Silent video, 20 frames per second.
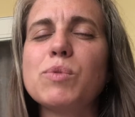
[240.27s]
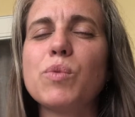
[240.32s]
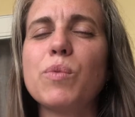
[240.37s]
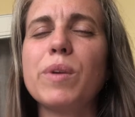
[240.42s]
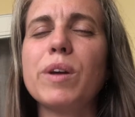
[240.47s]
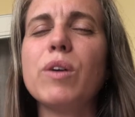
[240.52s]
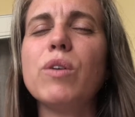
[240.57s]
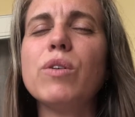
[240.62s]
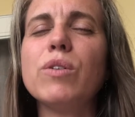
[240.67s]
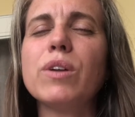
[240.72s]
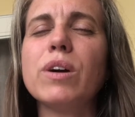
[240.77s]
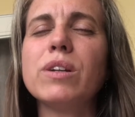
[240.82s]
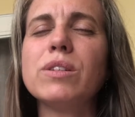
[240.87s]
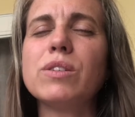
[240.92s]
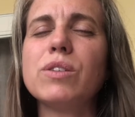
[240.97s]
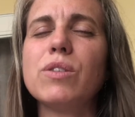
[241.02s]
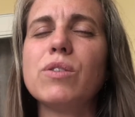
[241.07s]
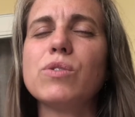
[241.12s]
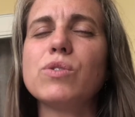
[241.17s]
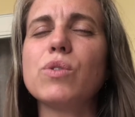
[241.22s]
when we hold on
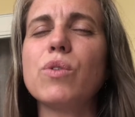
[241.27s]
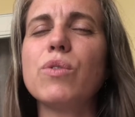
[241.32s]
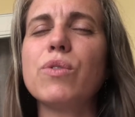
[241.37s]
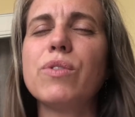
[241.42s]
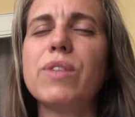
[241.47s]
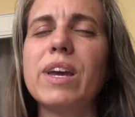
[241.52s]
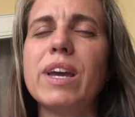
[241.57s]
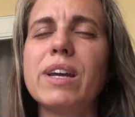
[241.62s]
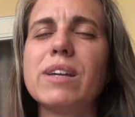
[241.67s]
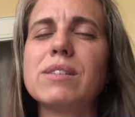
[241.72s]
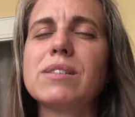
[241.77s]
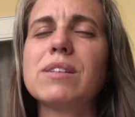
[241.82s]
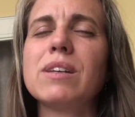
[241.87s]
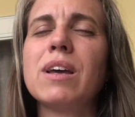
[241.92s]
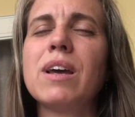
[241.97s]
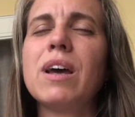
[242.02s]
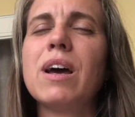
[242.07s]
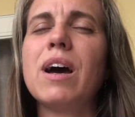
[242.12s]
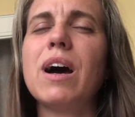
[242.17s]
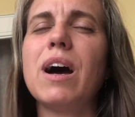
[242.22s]
to those old things,
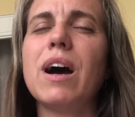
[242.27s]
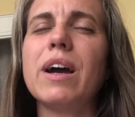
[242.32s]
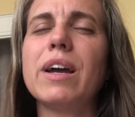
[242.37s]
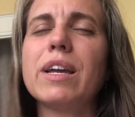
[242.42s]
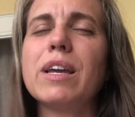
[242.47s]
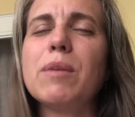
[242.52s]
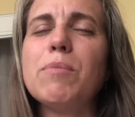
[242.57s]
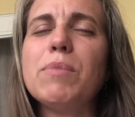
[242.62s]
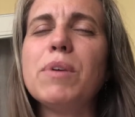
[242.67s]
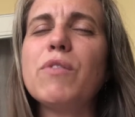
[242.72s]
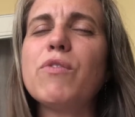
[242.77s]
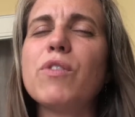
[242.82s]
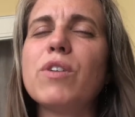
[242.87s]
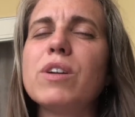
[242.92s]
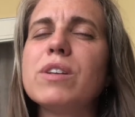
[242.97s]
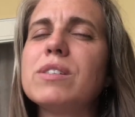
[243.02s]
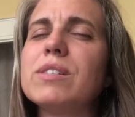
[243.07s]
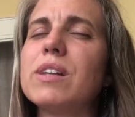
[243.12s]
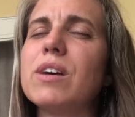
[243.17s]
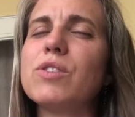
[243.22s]
it can be for
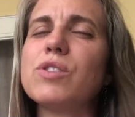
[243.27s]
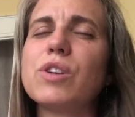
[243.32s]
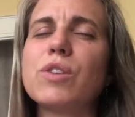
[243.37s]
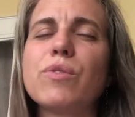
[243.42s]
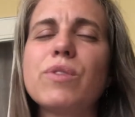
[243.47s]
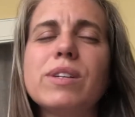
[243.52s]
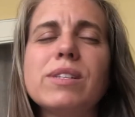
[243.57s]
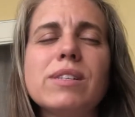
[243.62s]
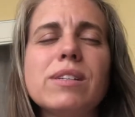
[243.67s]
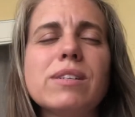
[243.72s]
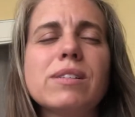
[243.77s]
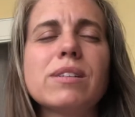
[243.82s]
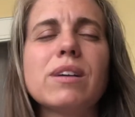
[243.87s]
nostalgic reasons,